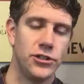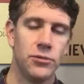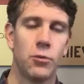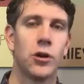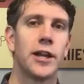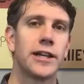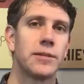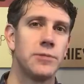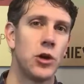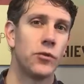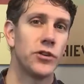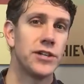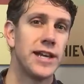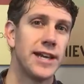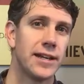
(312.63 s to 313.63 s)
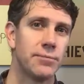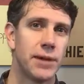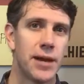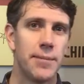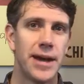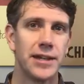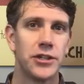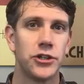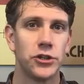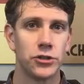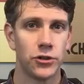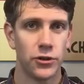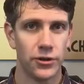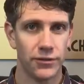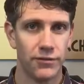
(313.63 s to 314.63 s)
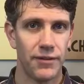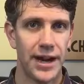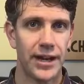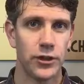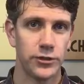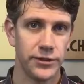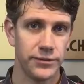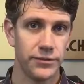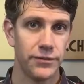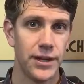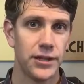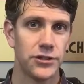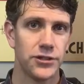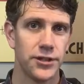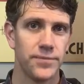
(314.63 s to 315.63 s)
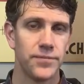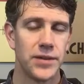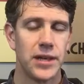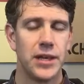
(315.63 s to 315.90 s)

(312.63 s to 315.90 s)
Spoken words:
you're more likely to be overtaken by a bacterial or a viral infection.